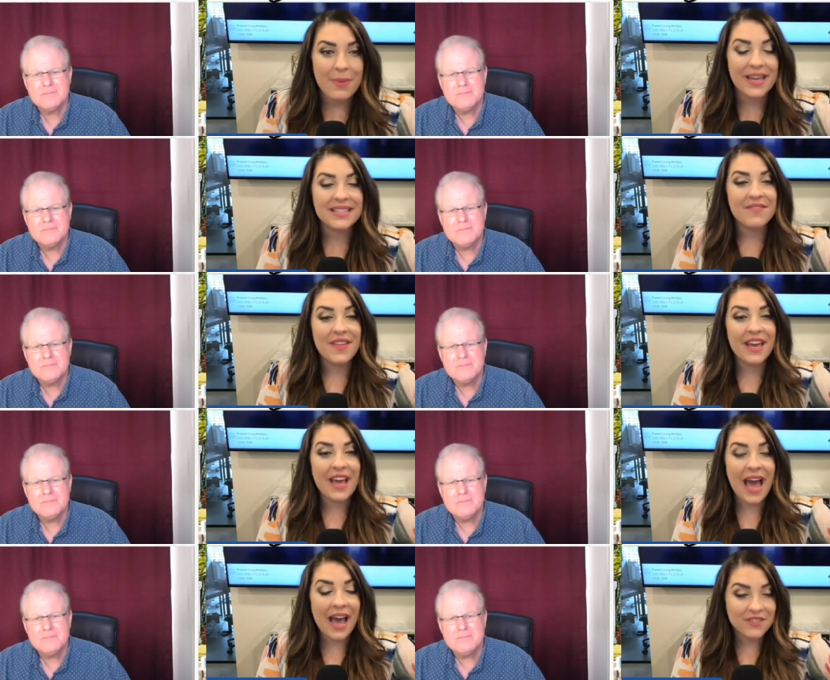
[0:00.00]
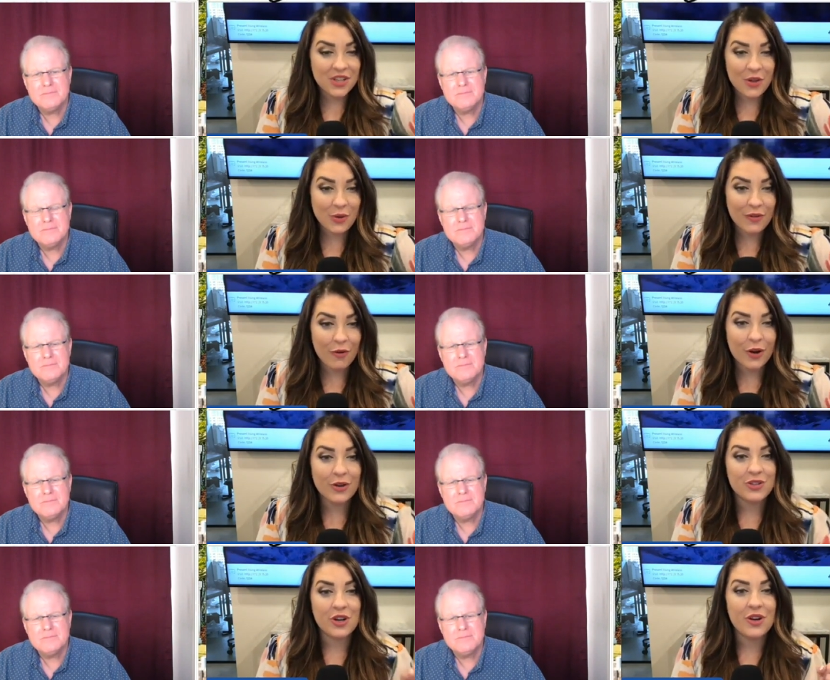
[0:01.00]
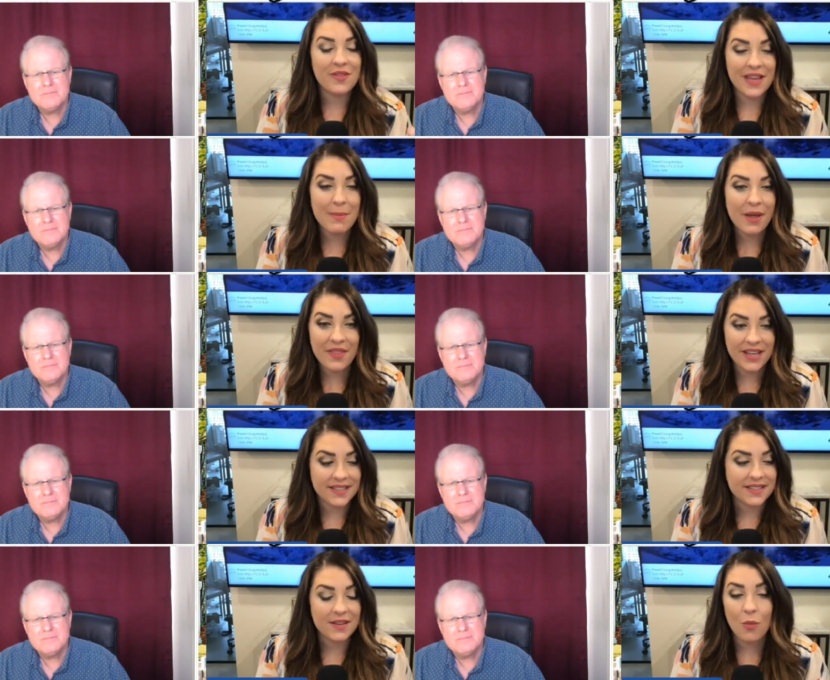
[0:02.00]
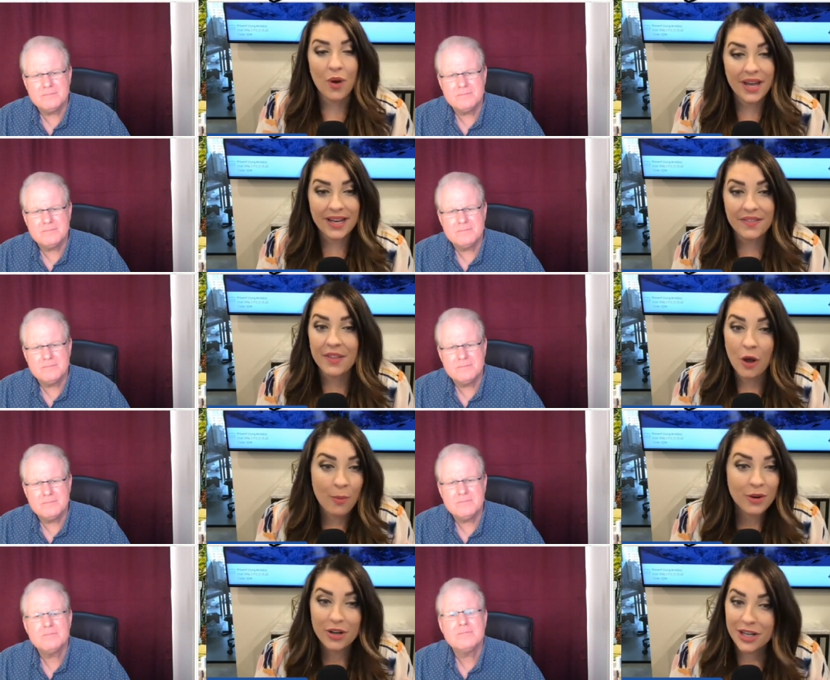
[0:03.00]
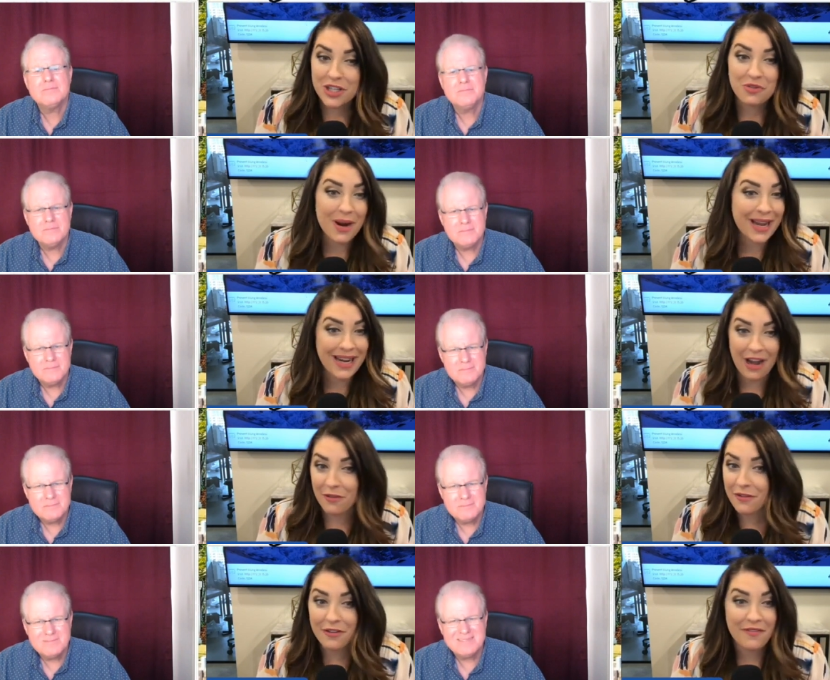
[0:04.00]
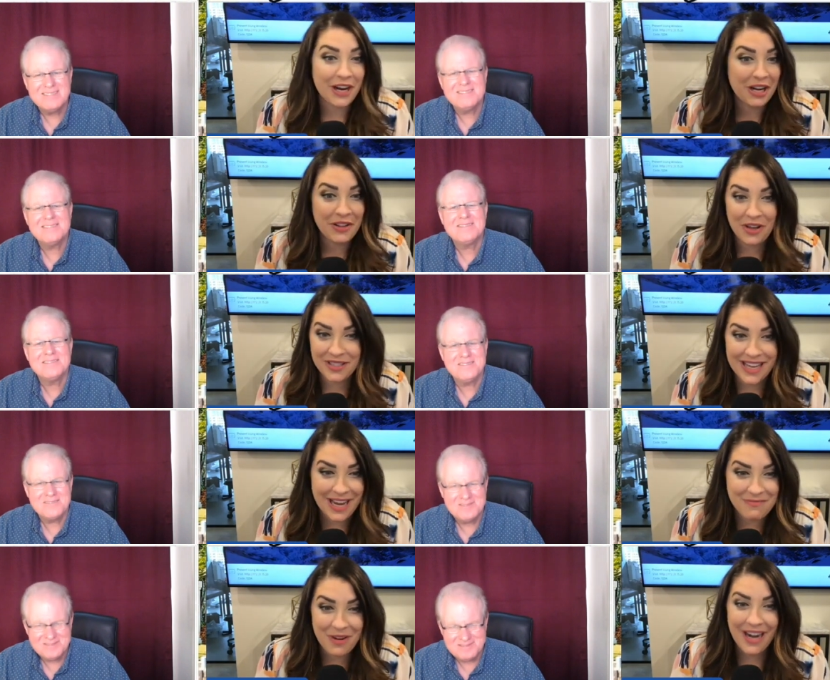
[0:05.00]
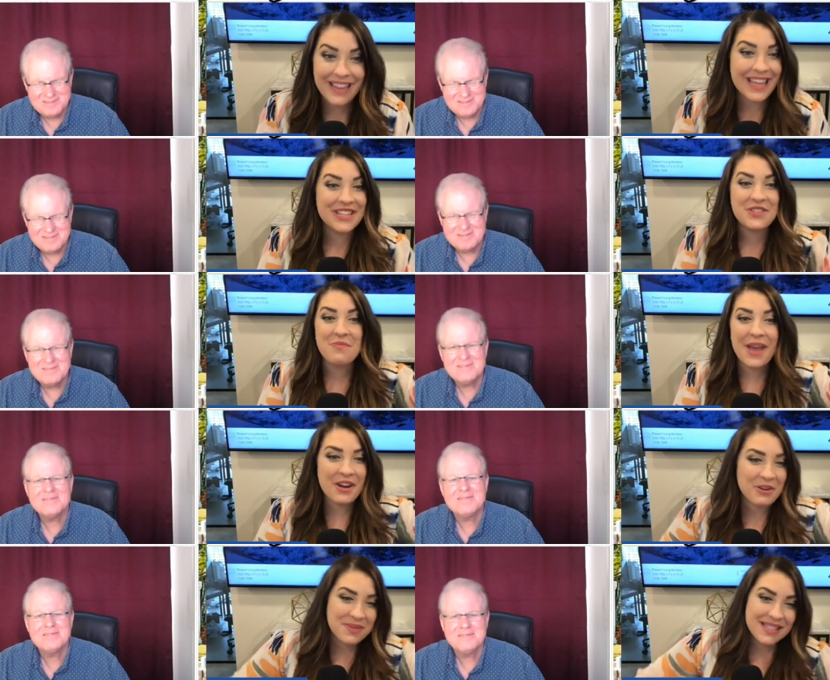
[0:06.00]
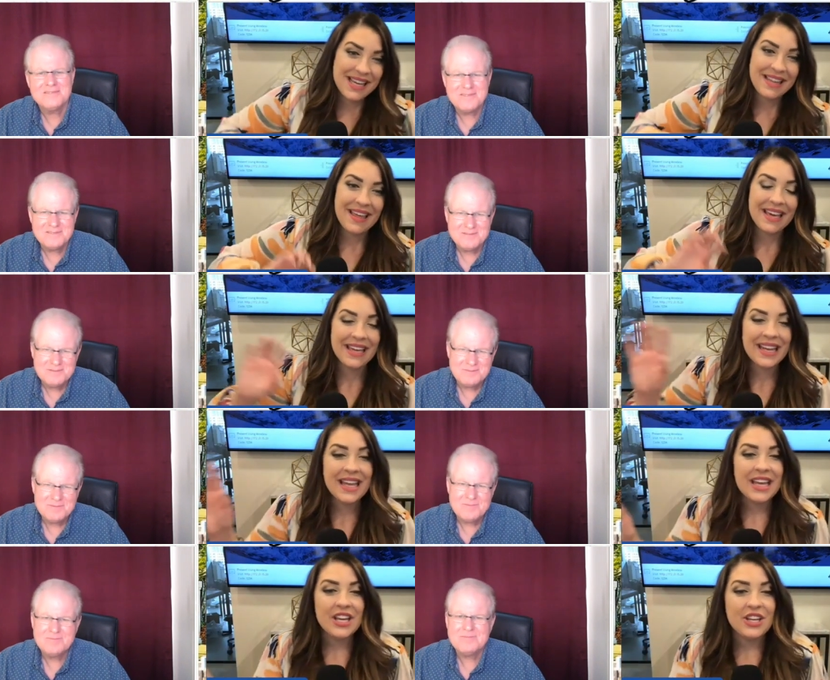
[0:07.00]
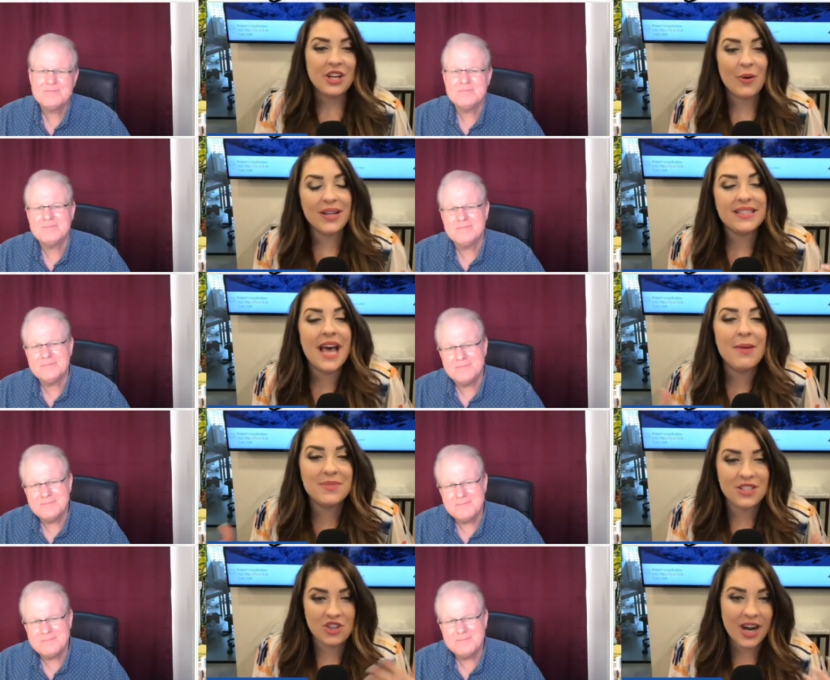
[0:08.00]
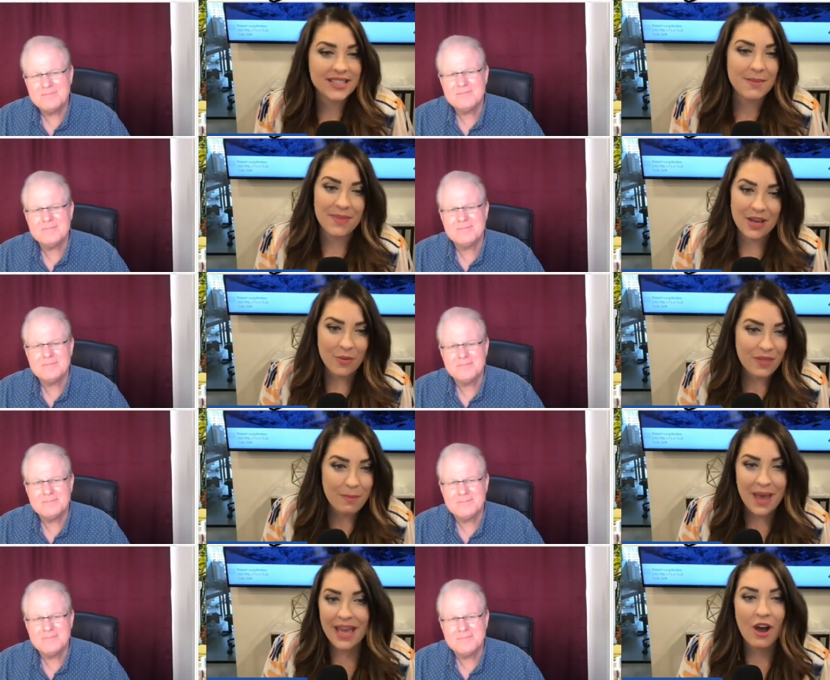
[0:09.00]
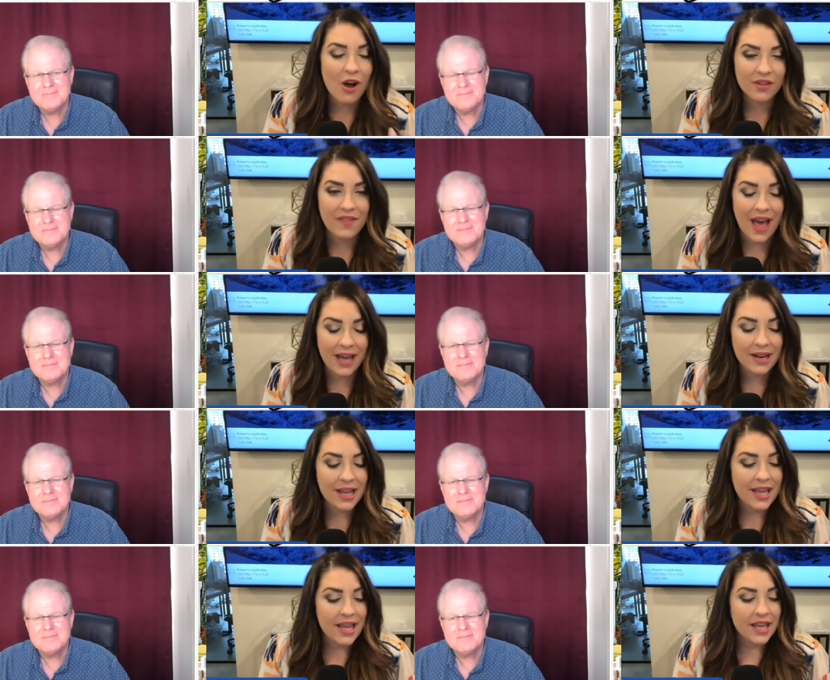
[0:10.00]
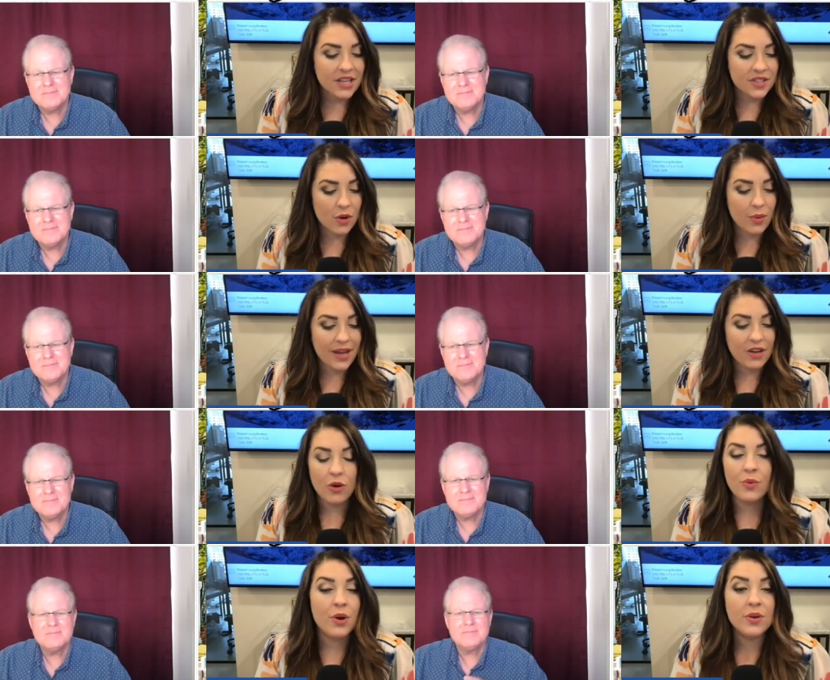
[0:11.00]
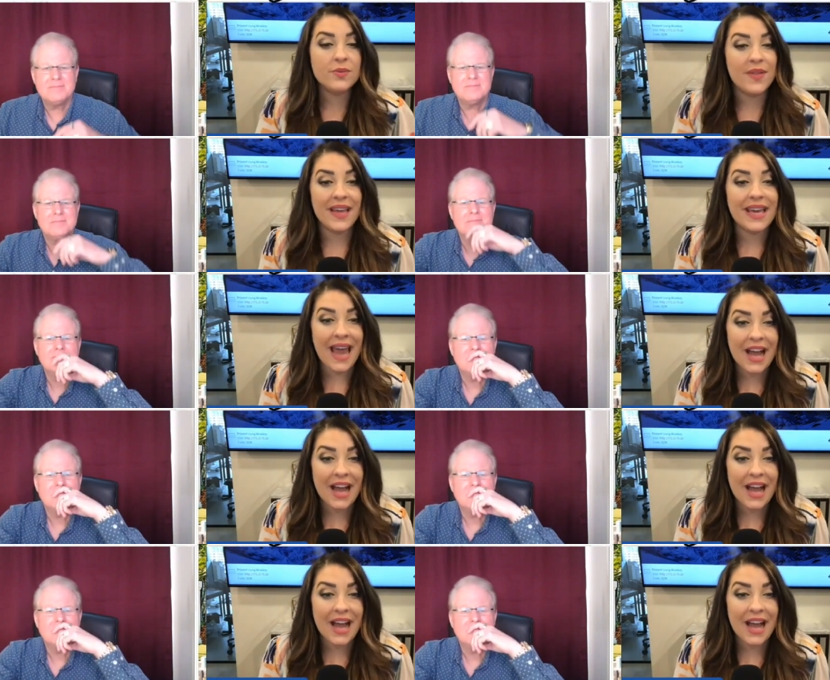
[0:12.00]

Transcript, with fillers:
Speaker 1: because if they have to go through a foreclosure, think about this. One, the homeowner can drag it out for a very long time, right? They can do bankruptcy. They can, you know, attempt to try something with the bank, all of that. So who knows when they can